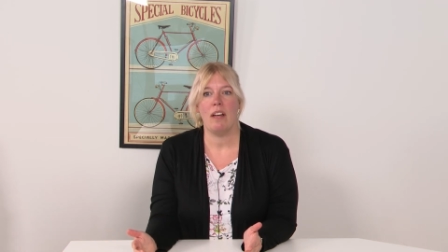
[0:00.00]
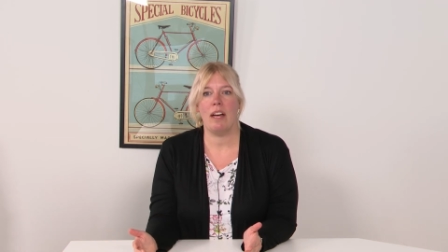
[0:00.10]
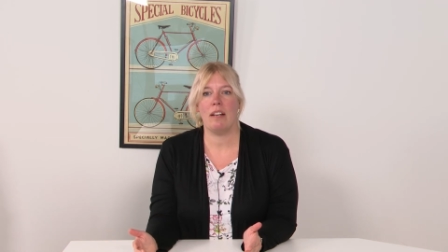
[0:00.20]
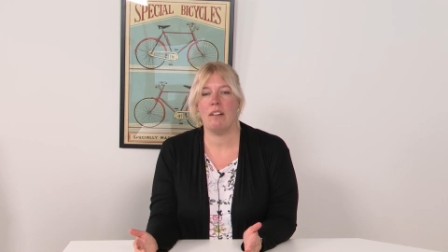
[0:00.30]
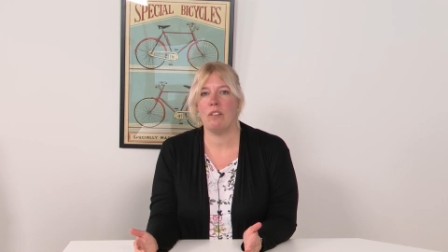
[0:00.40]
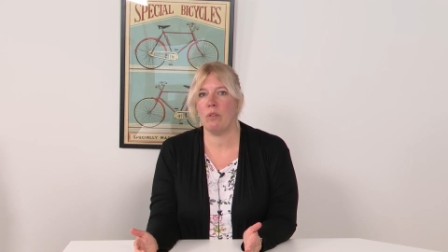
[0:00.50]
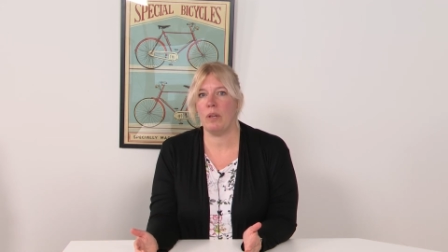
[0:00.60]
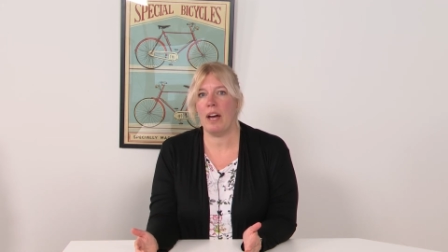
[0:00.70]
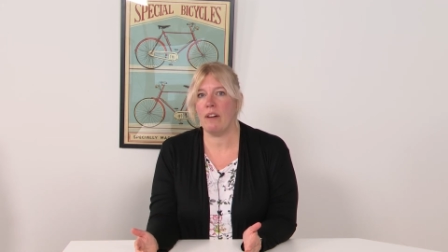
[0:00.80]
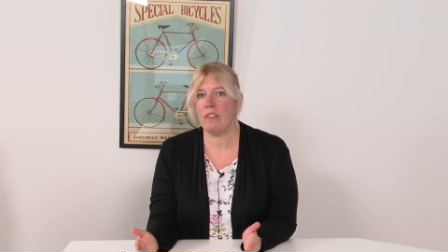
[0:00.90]
And do
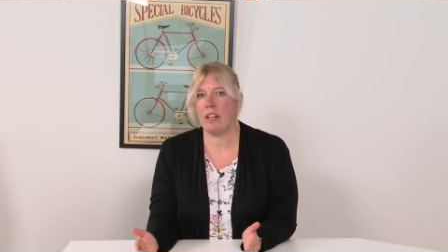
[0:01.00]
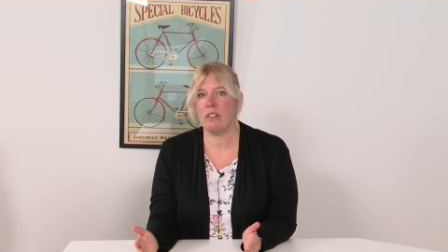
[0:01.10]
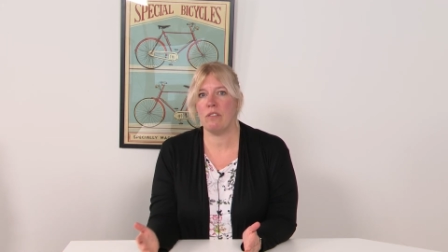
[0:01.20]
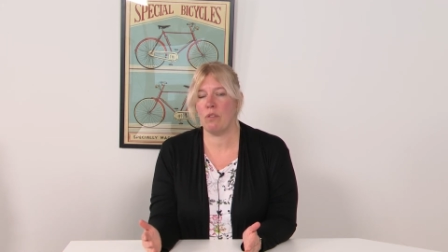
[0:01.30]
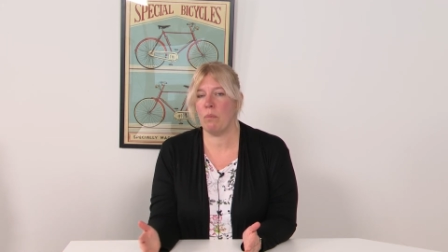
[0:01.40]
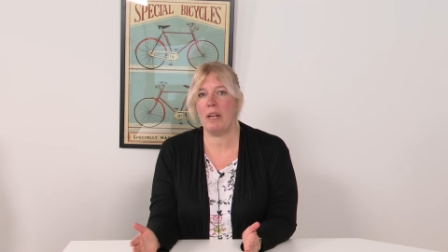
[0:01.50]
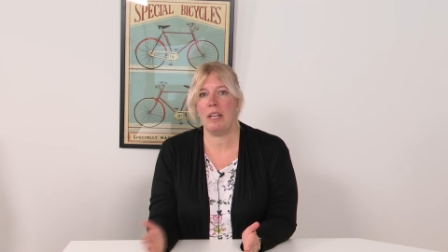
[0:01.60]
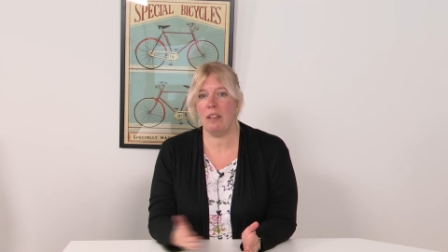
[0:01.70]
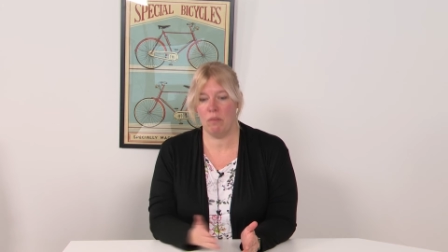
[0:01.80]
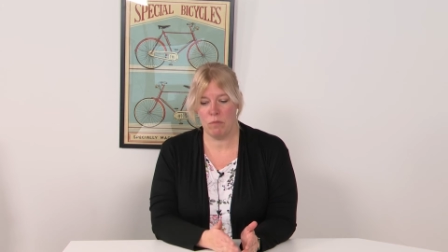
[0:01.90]
you have then too
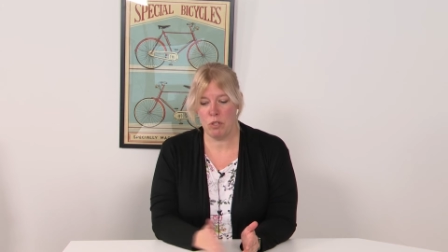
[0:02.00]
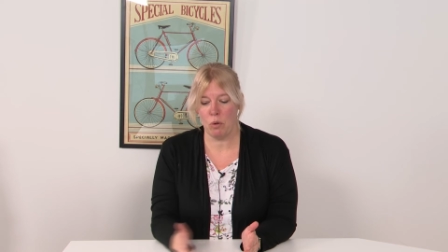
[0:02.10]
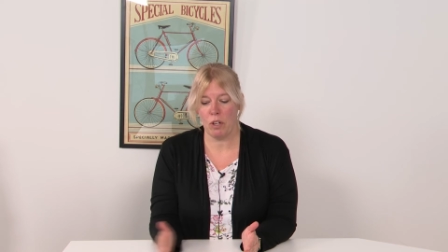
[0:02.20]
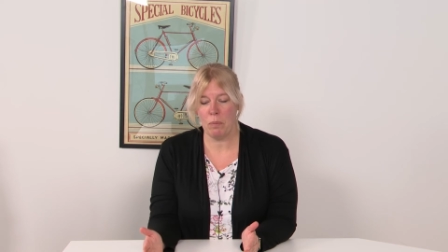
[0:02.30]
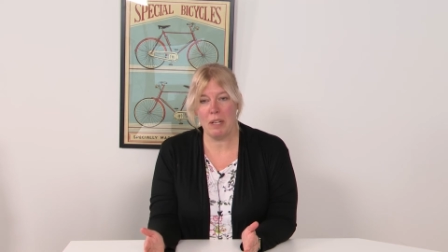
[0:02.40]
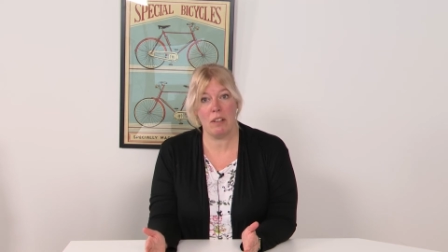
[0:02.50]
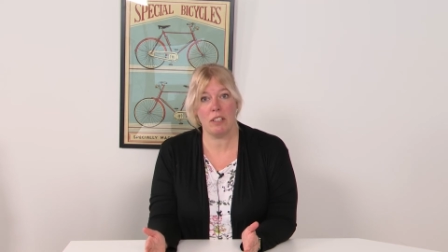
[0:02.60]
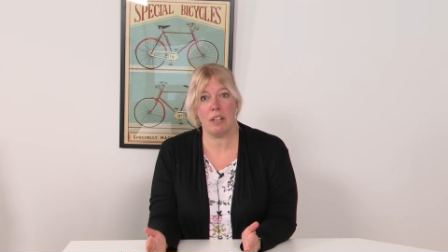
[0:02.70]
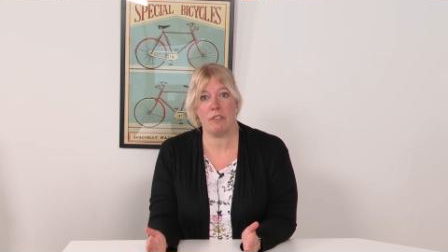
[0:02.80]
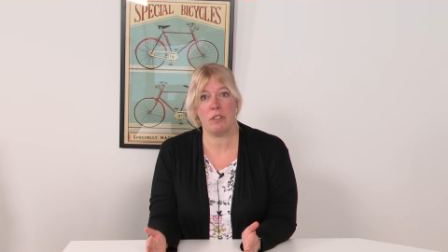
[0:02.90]
many short
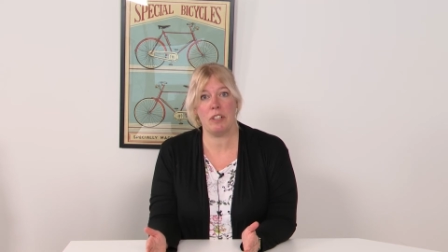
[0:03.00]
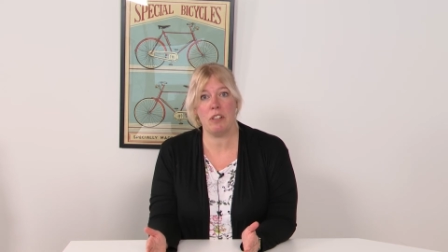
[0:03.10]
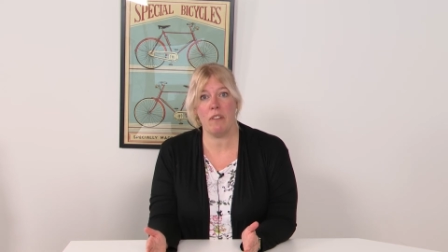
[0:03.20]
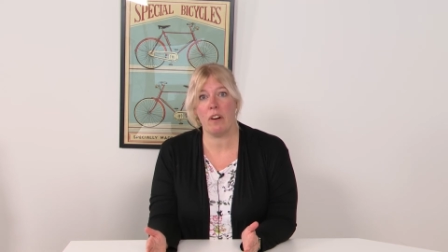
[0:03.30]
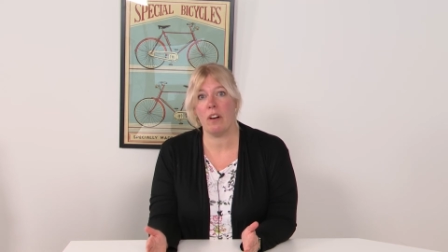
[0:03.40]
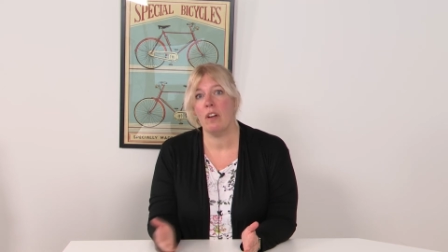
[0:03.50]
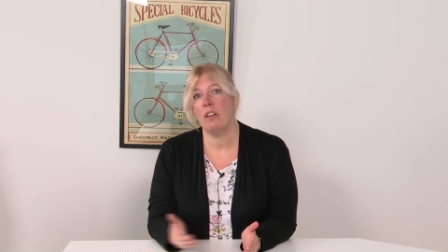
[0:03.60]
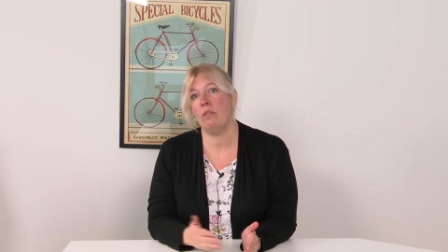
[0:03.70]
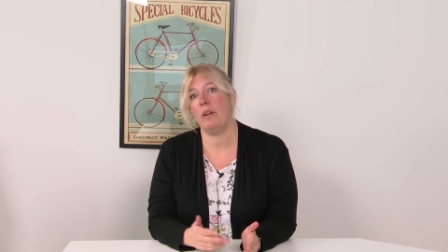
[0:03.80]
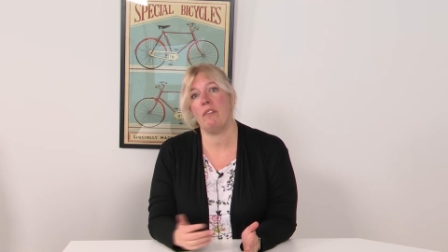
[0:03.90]
meetings after each other?
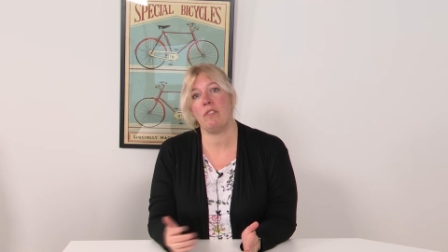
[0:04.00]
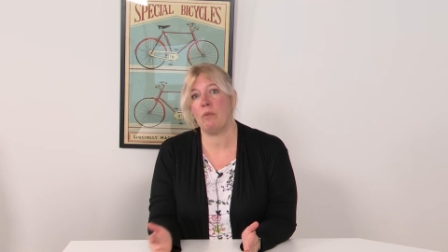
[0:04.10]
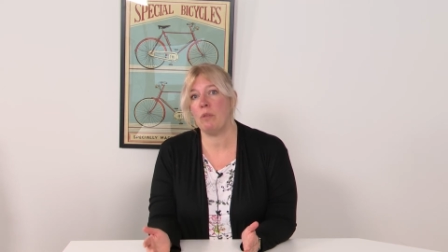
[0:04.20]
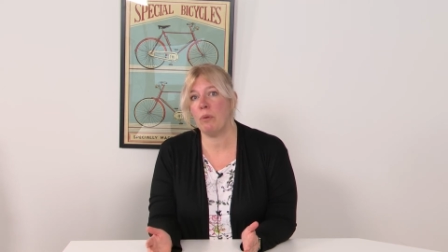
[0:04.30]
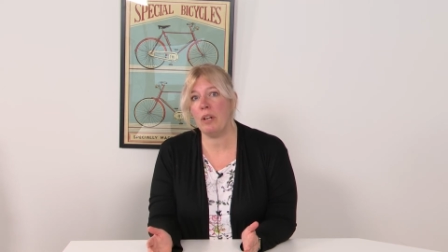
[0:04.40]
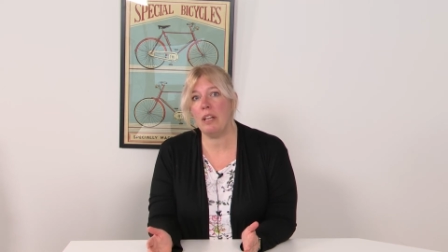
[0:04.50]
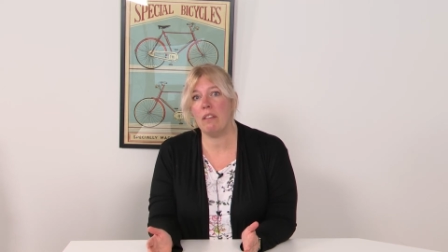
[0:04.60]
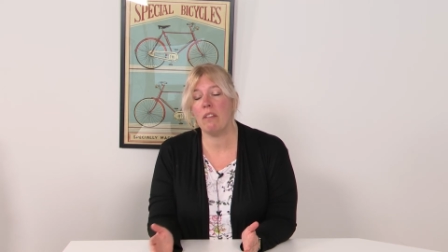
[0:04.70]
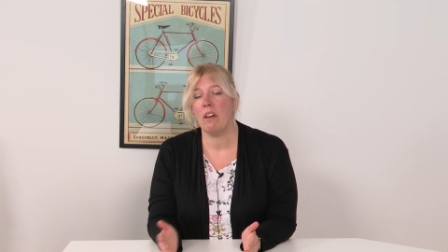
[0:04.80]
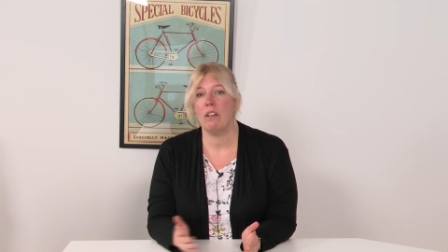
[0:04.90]
Do you have time to breathe?